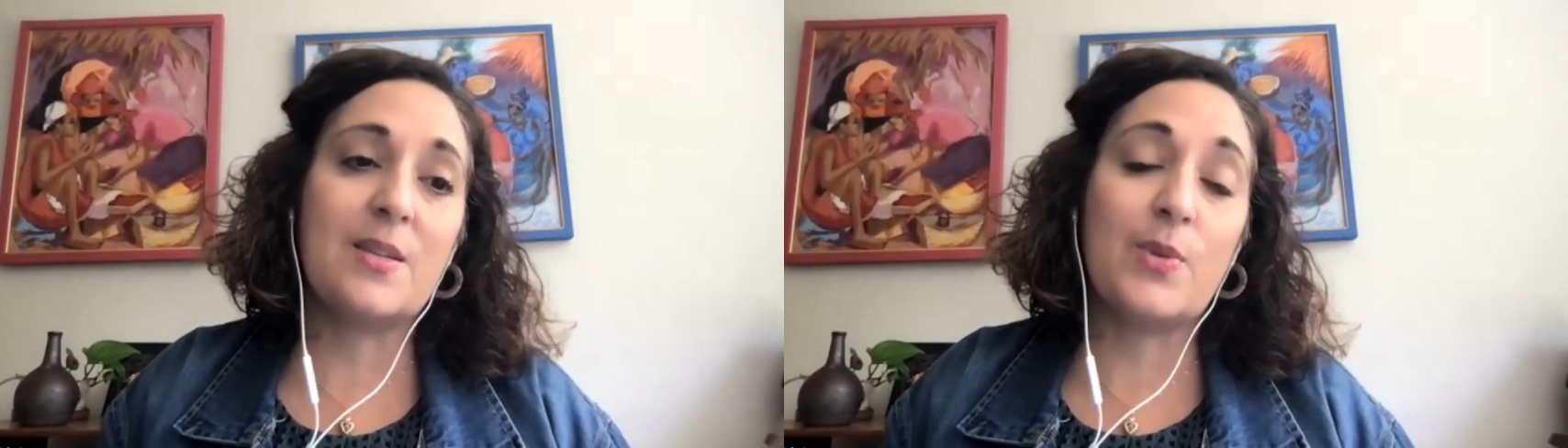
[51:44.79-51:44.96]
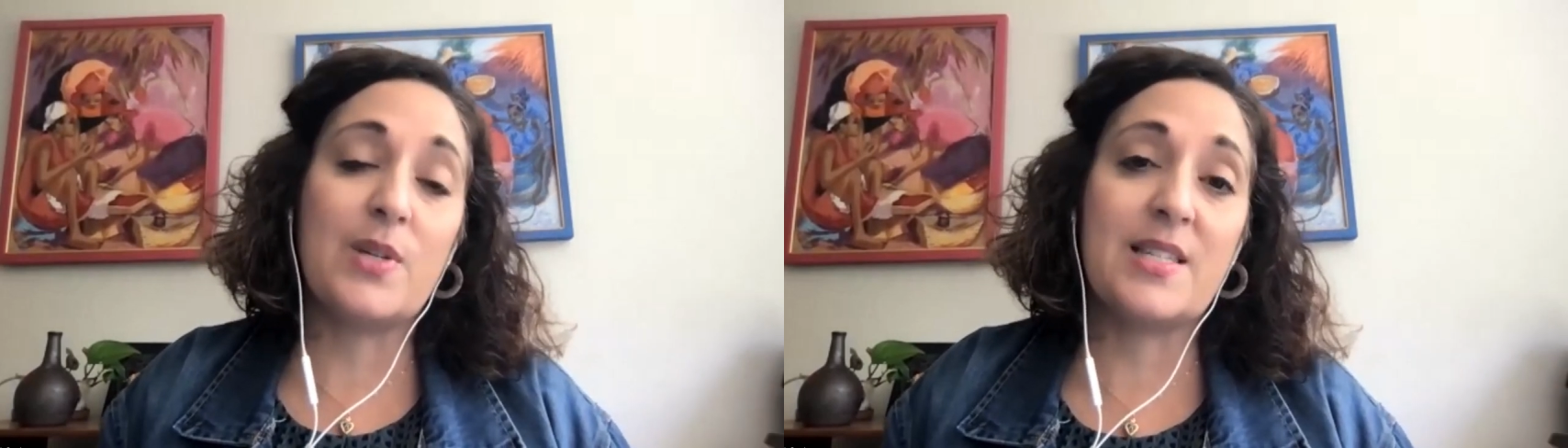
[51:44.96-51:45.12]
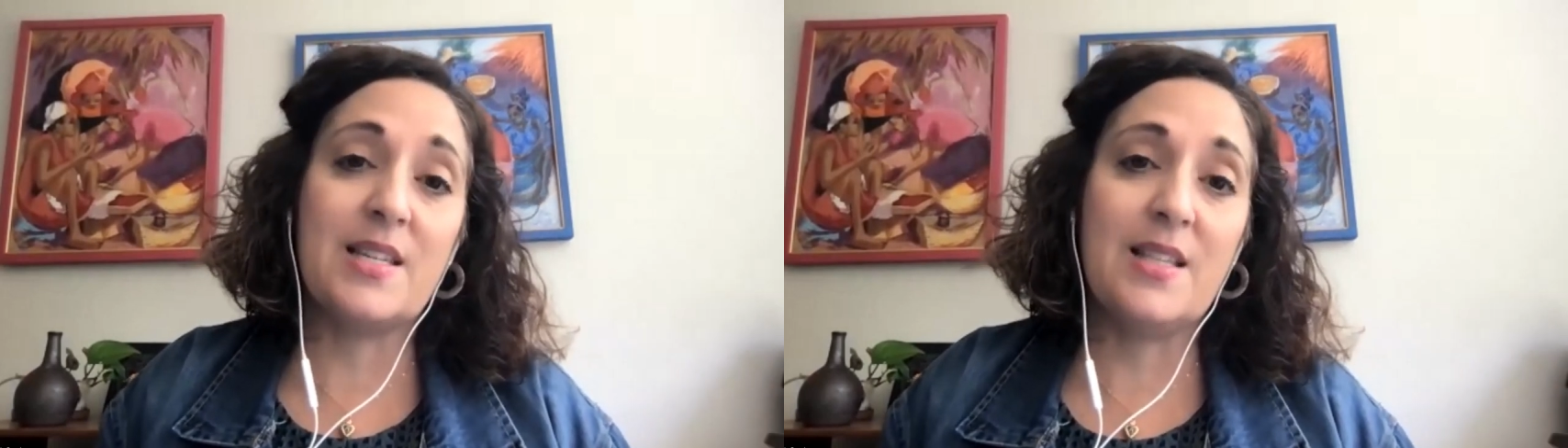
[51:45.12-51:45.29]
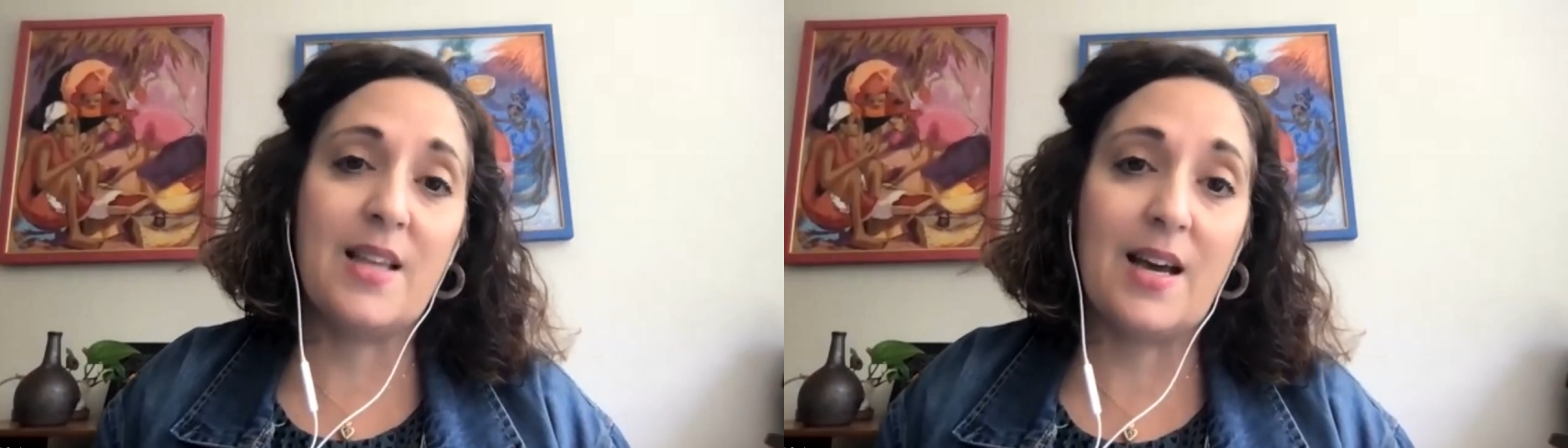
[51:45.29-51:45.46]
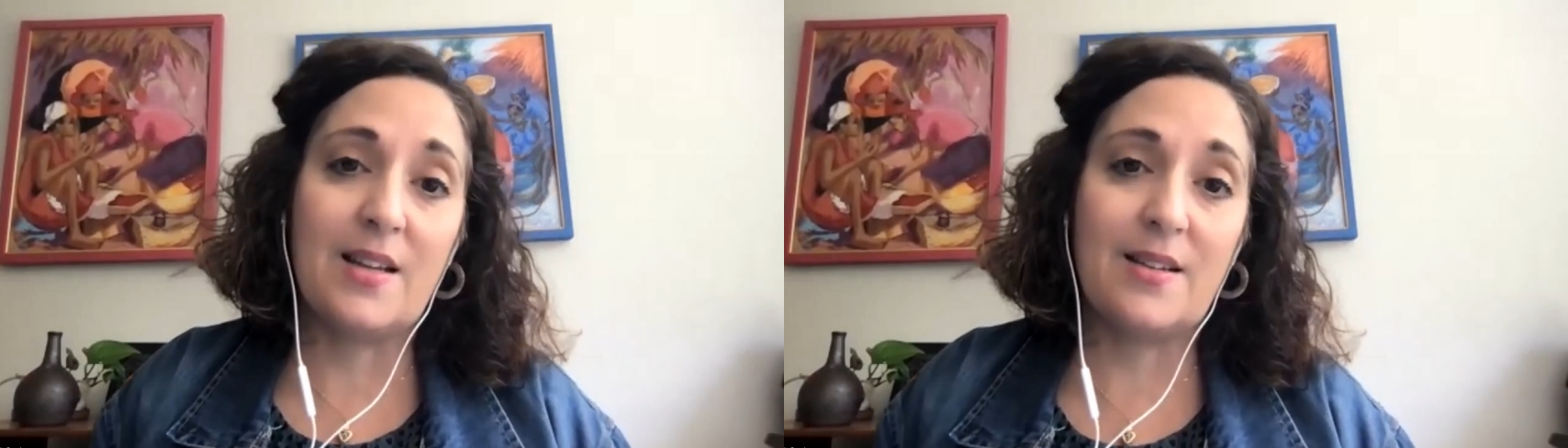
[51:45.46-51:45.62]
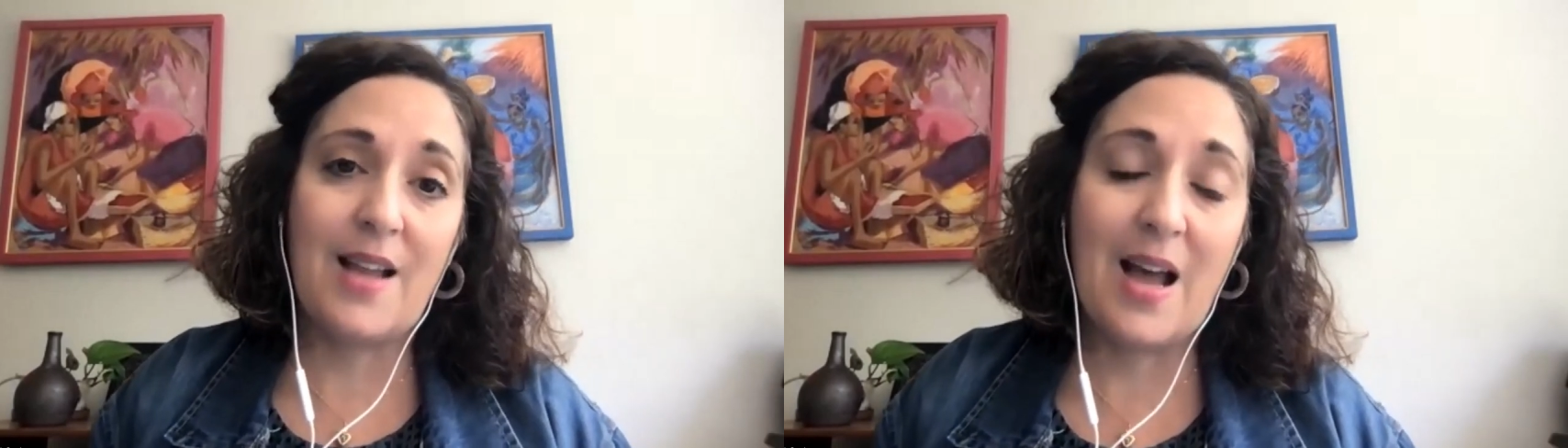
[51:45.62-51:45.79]
and we see
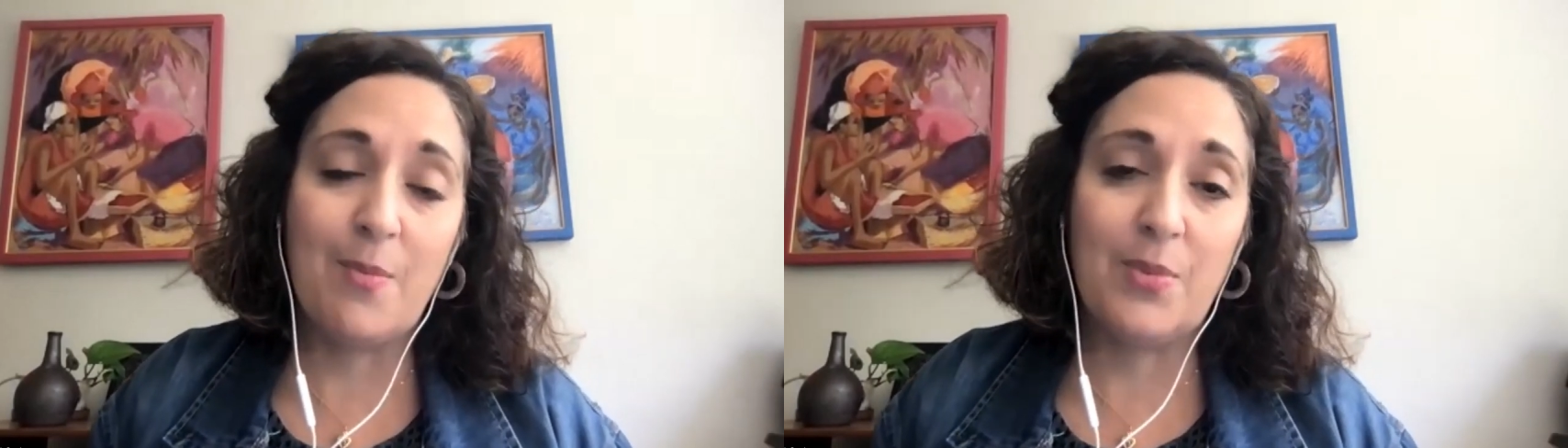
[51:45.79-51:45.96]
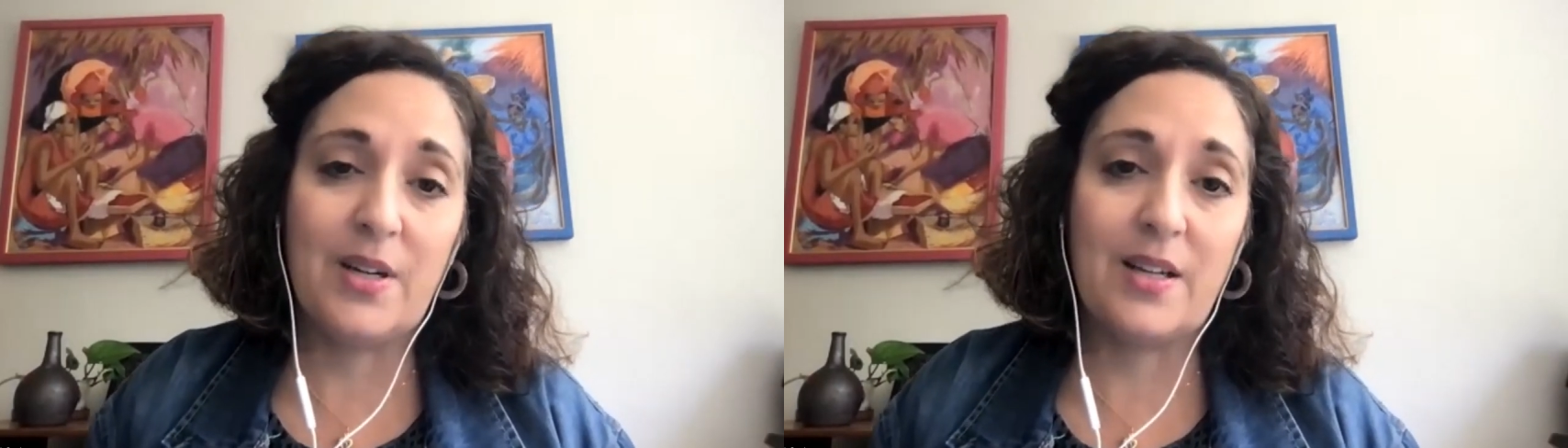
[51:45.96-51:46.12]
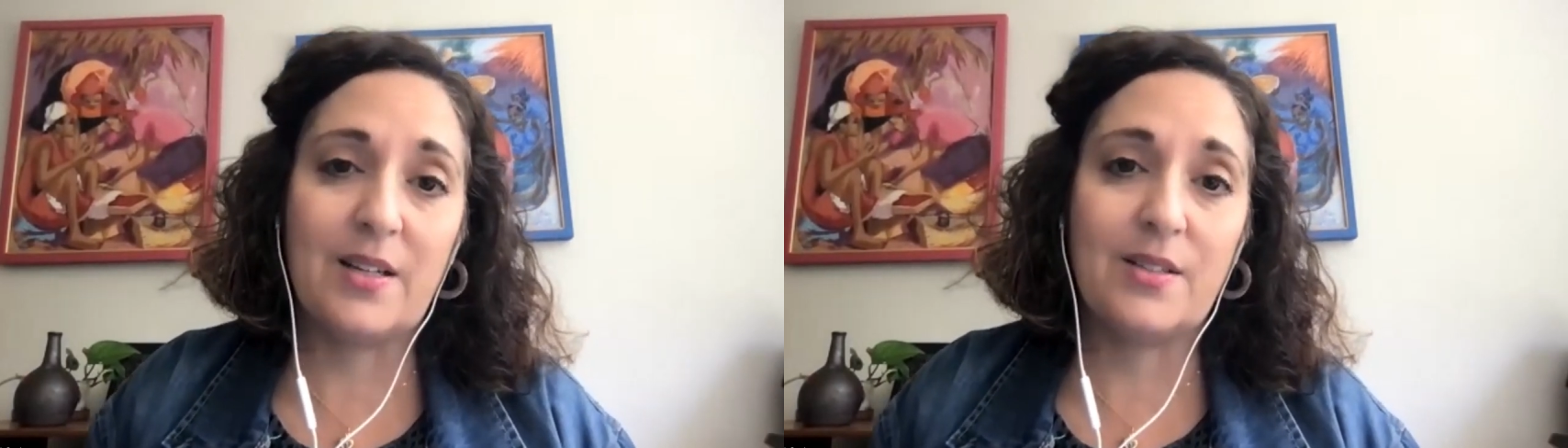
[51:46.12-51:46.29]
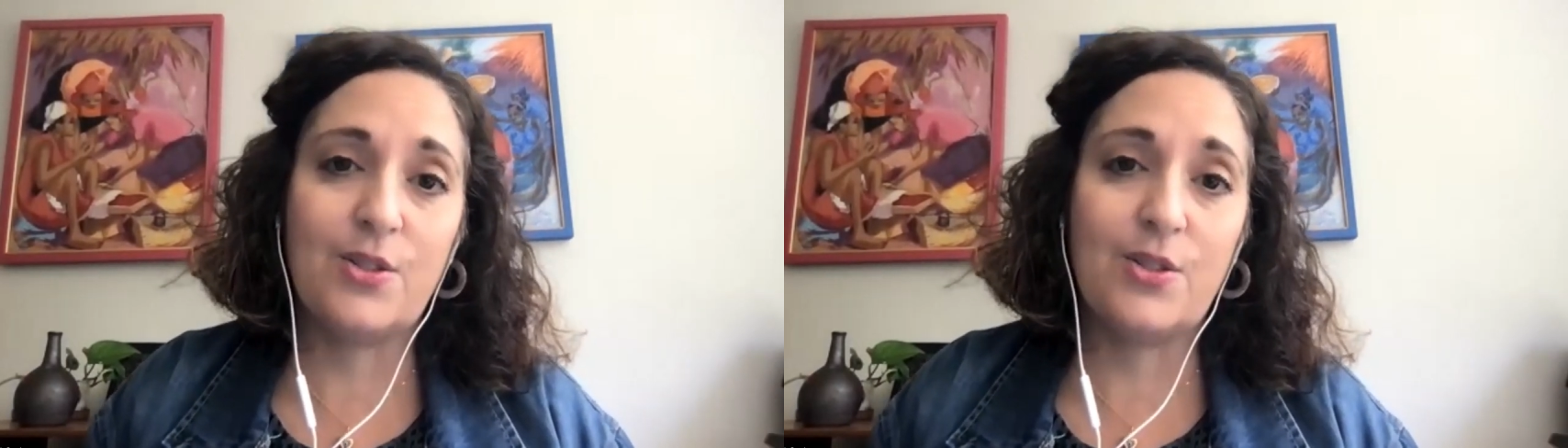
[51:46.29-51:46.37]
that happening